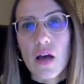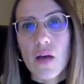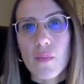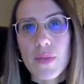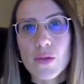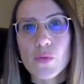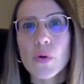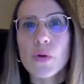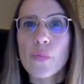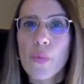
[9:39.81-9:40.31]

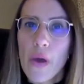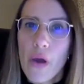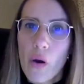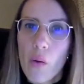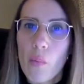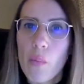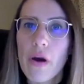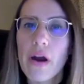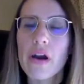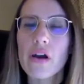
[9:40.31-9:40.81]
But when we
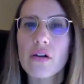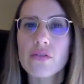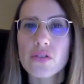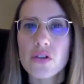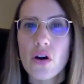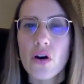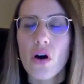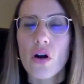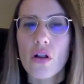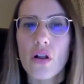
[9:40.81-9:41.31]
compare
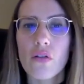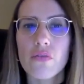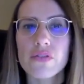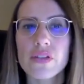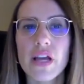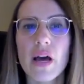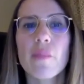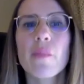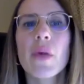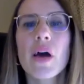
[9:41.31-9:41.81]
all of
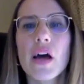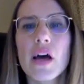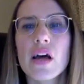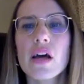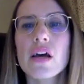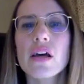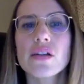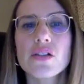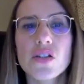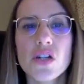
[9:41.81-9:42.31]
them,
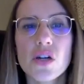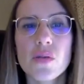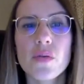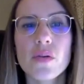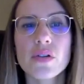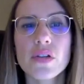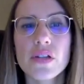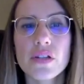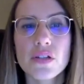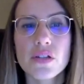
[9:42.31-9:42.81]

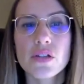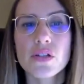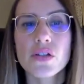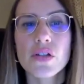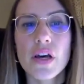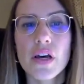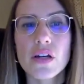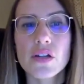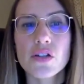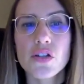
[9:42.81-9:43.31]

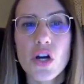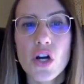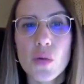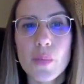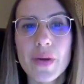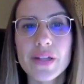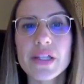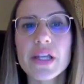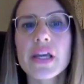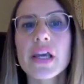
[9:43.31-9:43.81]

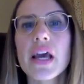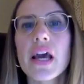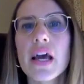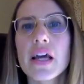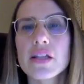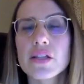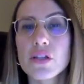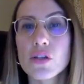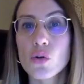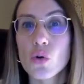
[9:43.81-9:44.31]
Germany
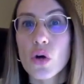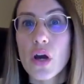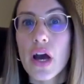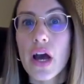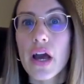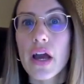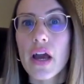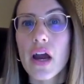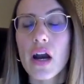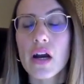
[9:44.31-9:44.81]
and the
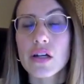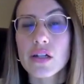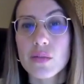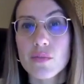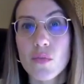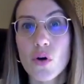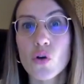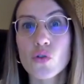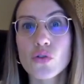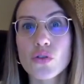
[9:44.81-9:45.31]
UK are the
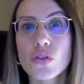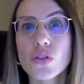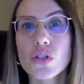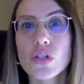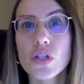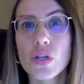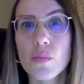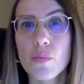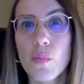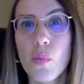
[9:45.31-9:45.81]
most
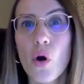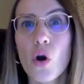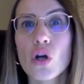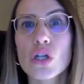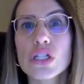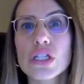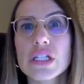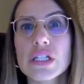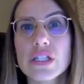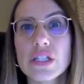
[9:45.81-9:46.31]

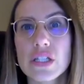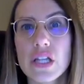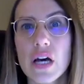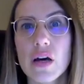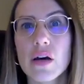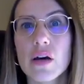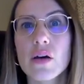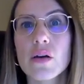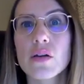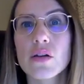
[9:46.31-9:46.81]
important
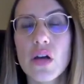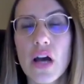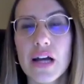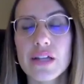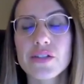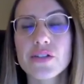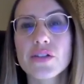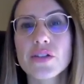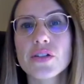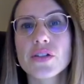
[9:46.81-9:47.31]

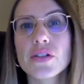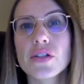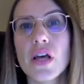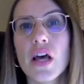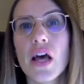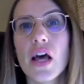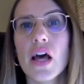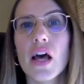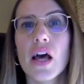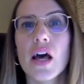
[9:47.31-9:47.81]
countries,
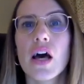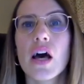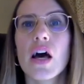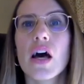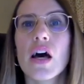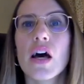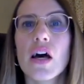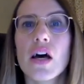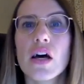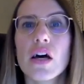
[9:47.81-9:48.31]

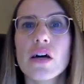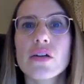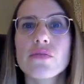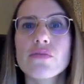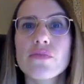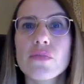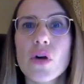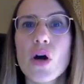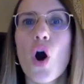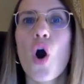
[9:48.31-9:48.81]

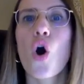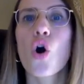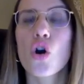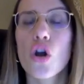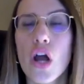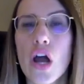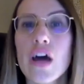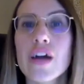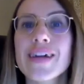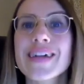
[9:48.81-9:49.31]

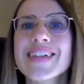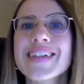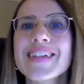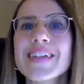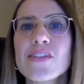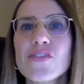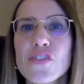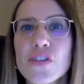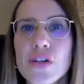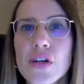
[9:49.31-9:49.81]
or
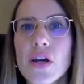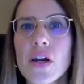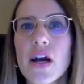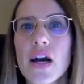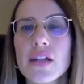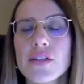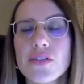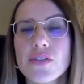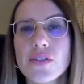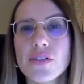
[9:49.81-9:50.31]
receiving
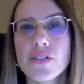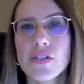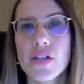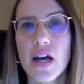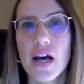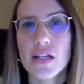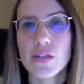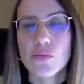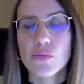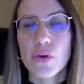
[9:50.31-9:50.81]
countries,
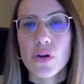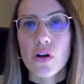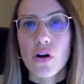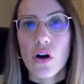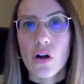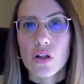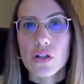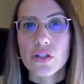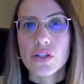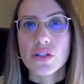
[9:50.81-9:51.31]
as we
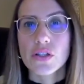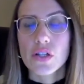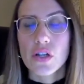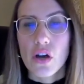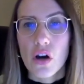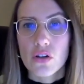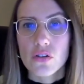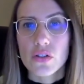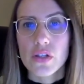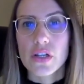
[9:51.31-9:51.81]
call it in the
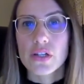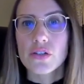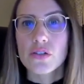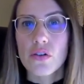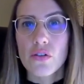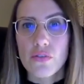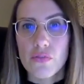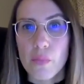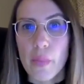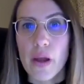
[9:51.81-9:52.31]
context
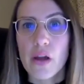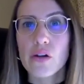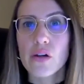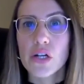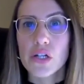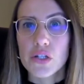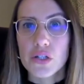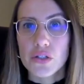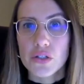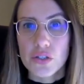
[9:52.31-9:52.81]
of
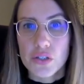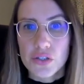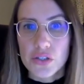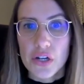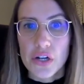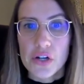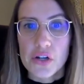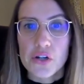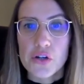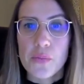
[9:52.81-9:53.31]
migration
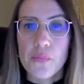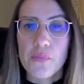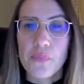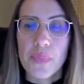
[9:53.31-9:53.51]
research.